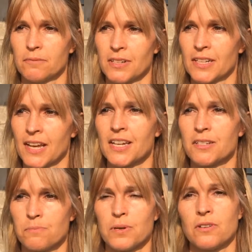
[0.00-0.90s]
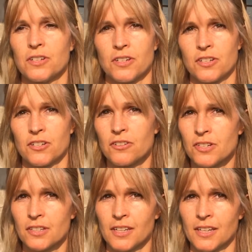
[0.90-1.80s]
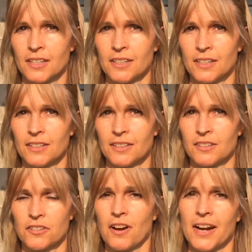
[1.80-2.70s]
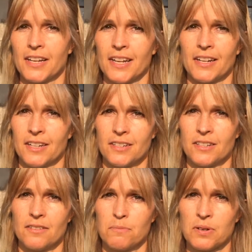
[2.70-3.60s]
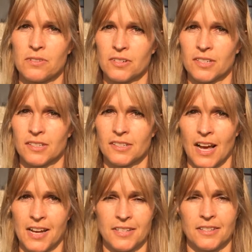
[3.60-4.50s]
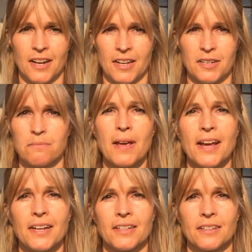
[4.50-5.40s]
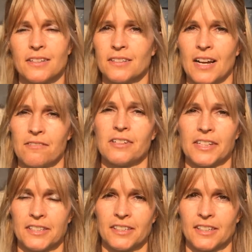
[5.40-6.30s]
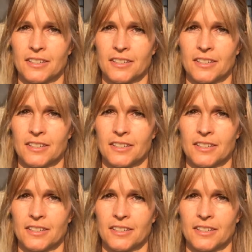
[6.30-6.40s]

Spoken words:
I mean, in the case of boulders, usually to try to get in boulders the size that I can make is not realistic.